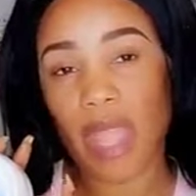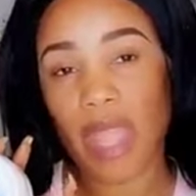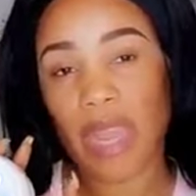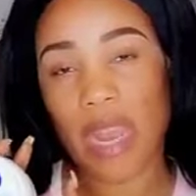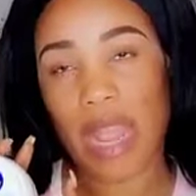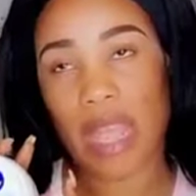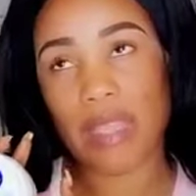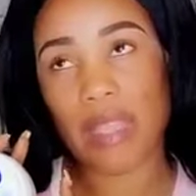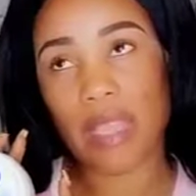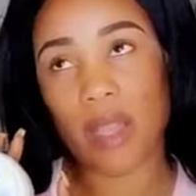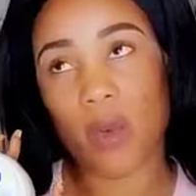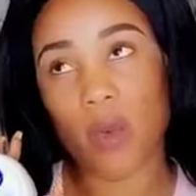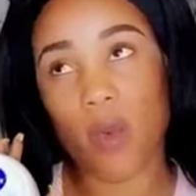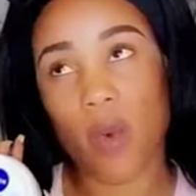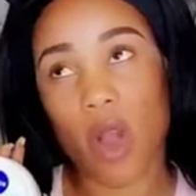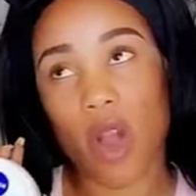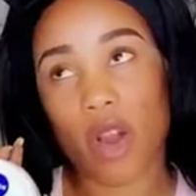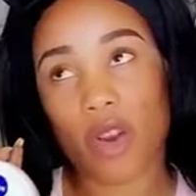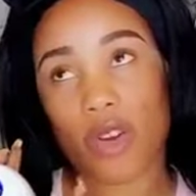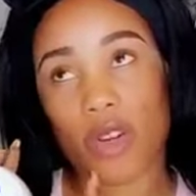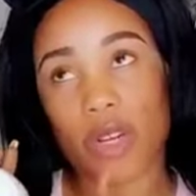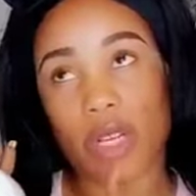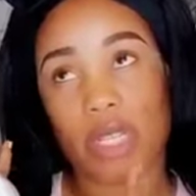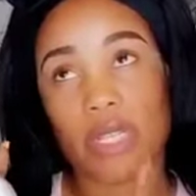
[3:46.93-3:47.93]
and I think
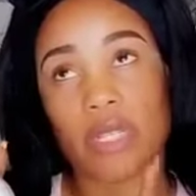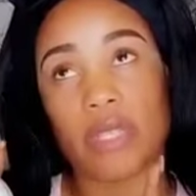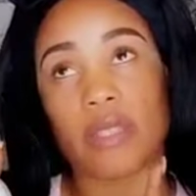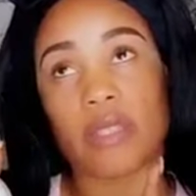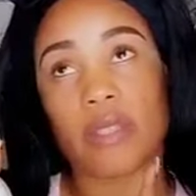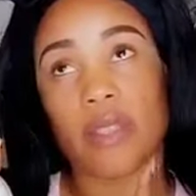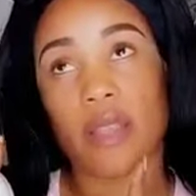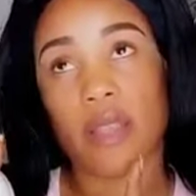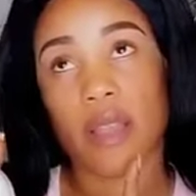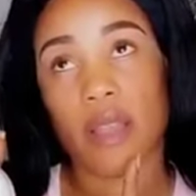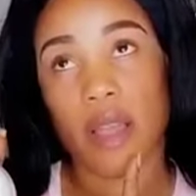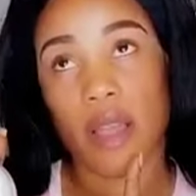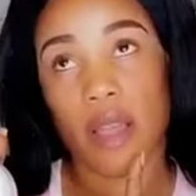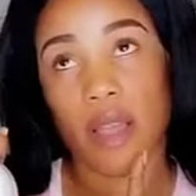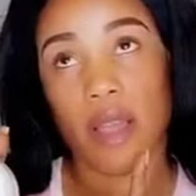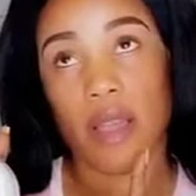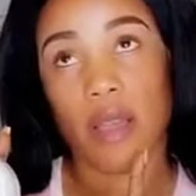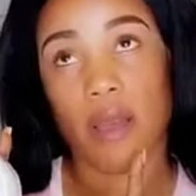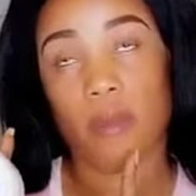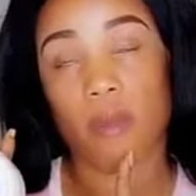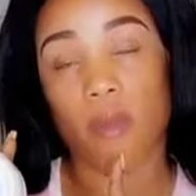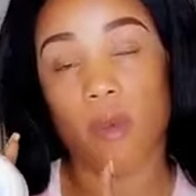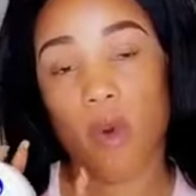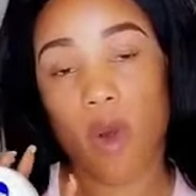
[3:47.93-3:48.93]
Walgreens,
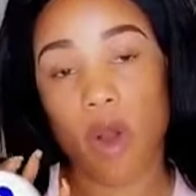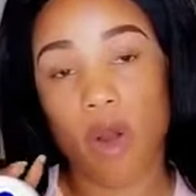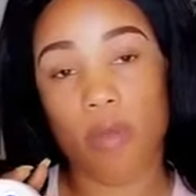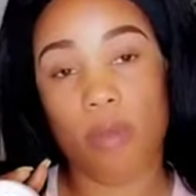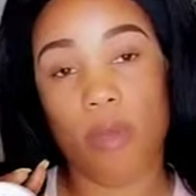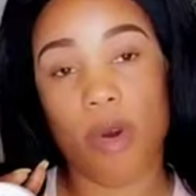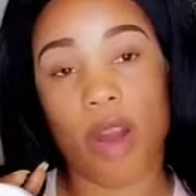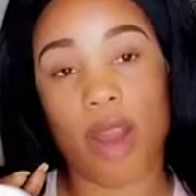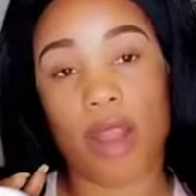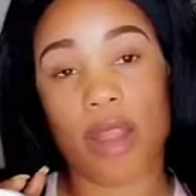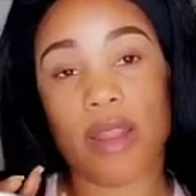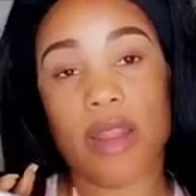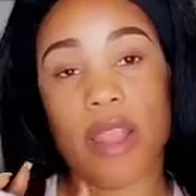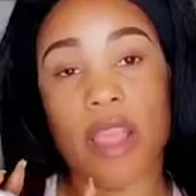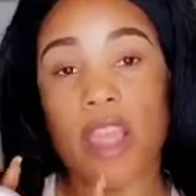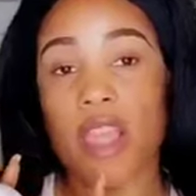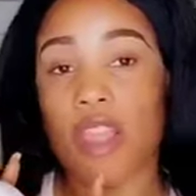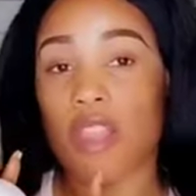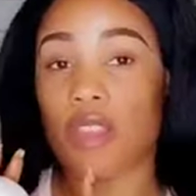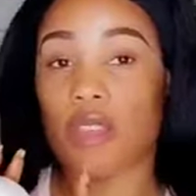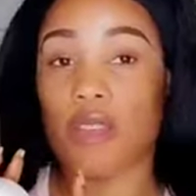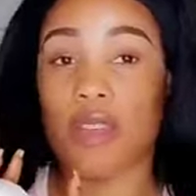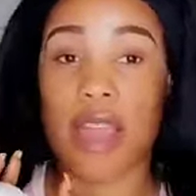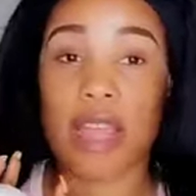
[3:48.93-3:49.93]
Walmart,
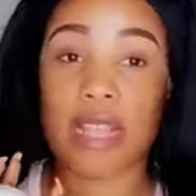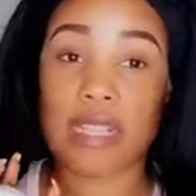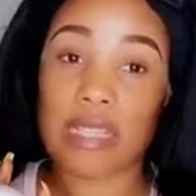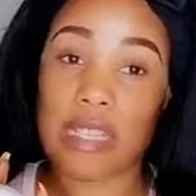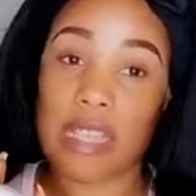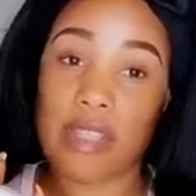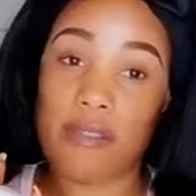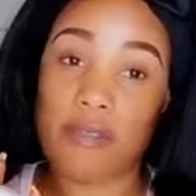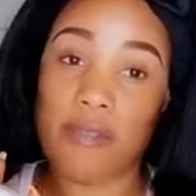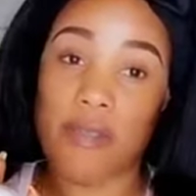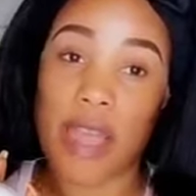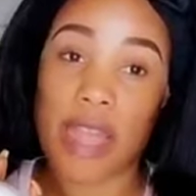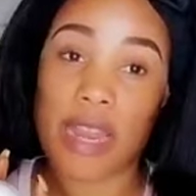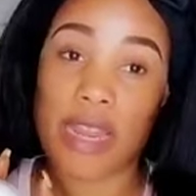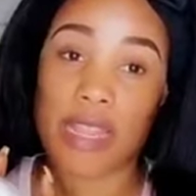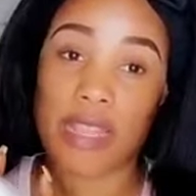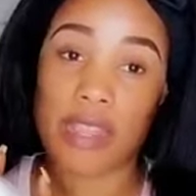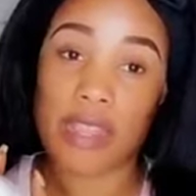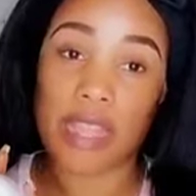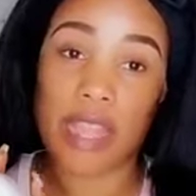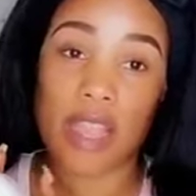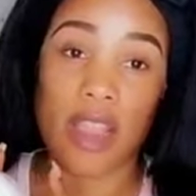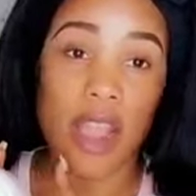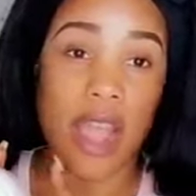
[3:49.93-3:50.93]
you guys can find
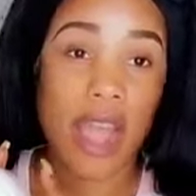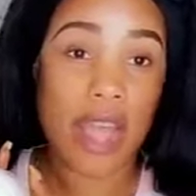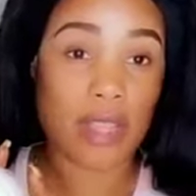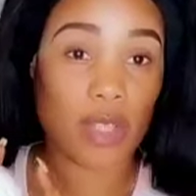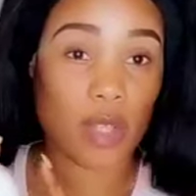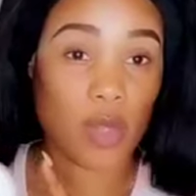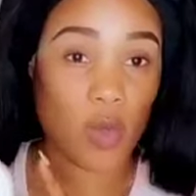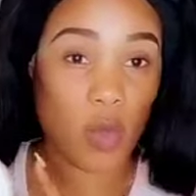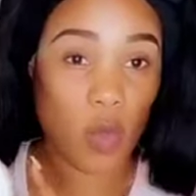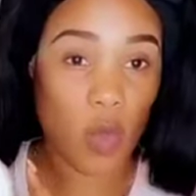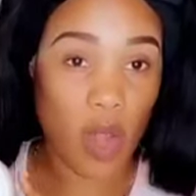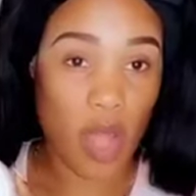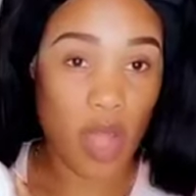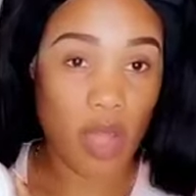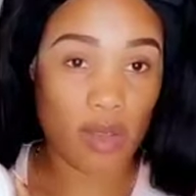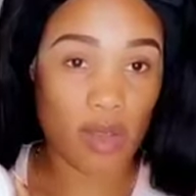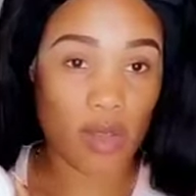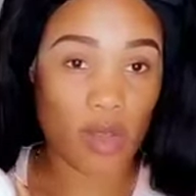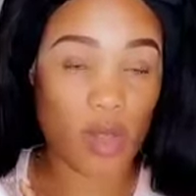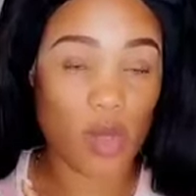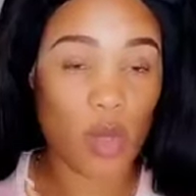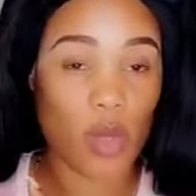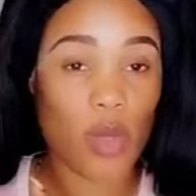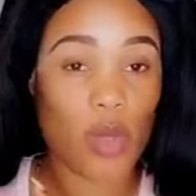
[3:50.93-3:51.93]
it there as
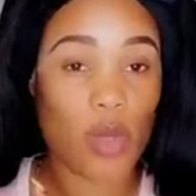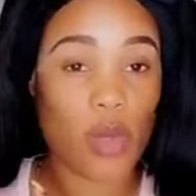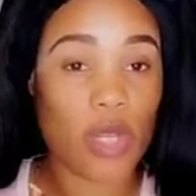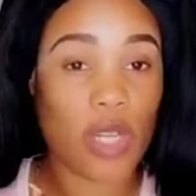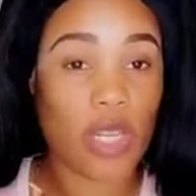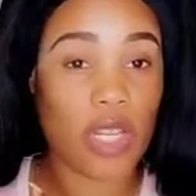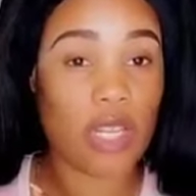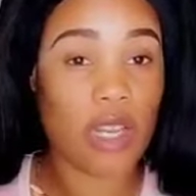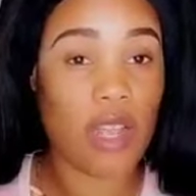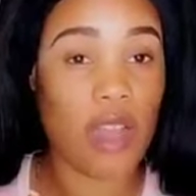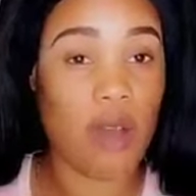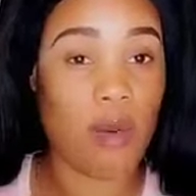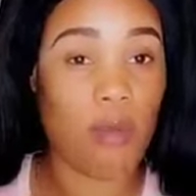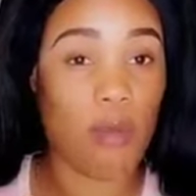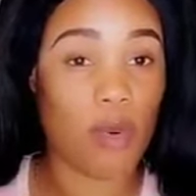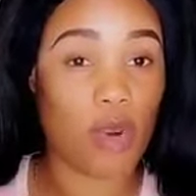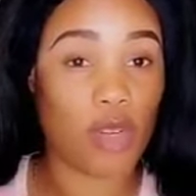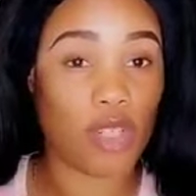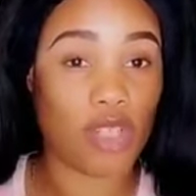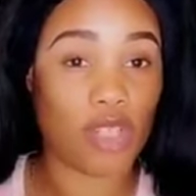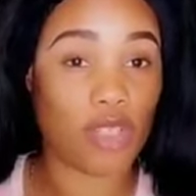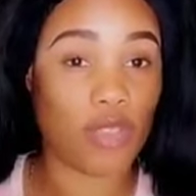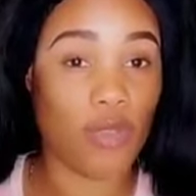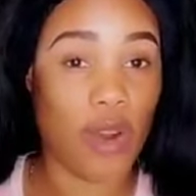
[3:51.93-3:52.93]
well. So you need a
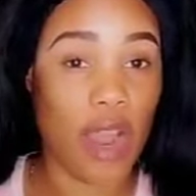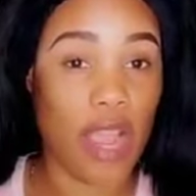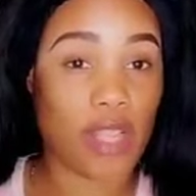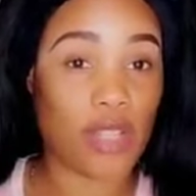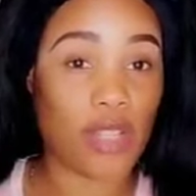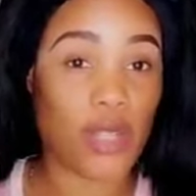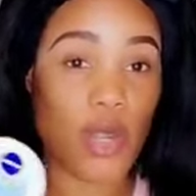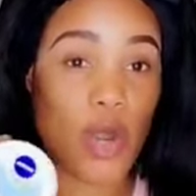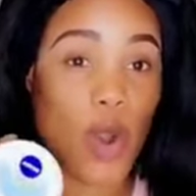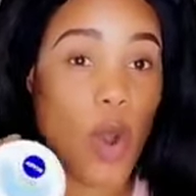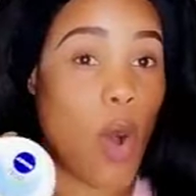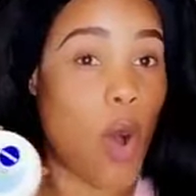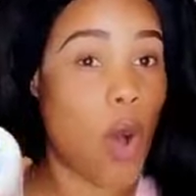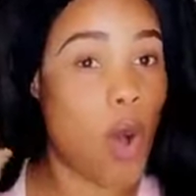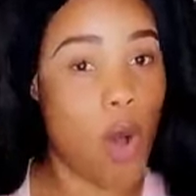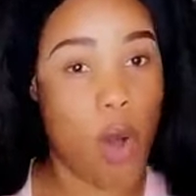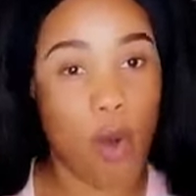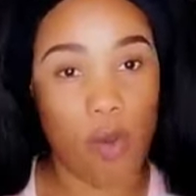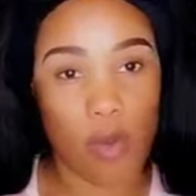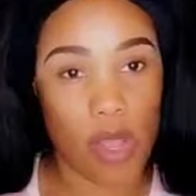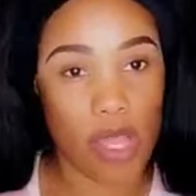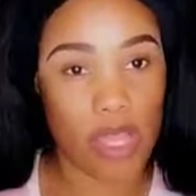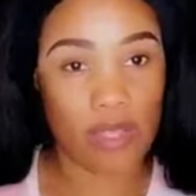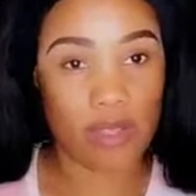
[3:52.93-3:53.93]
moisturizer
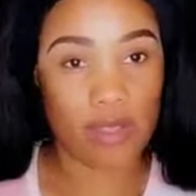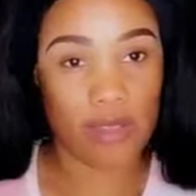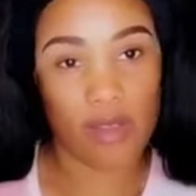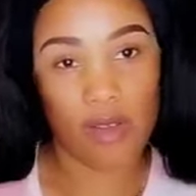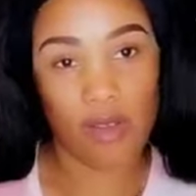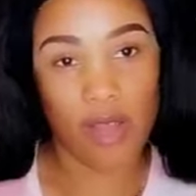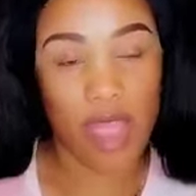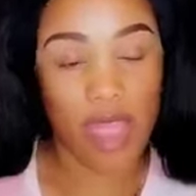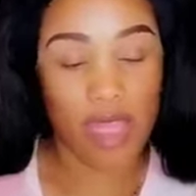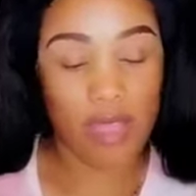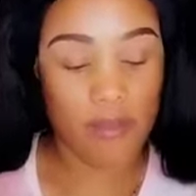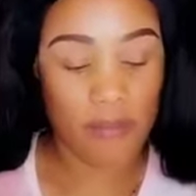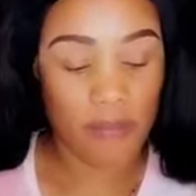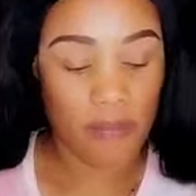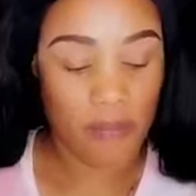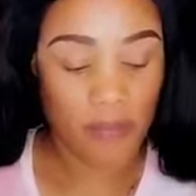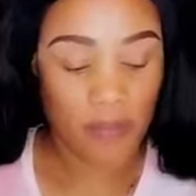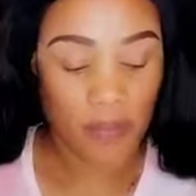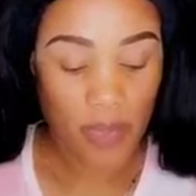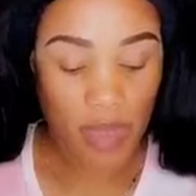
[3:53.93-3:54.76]
always, okay?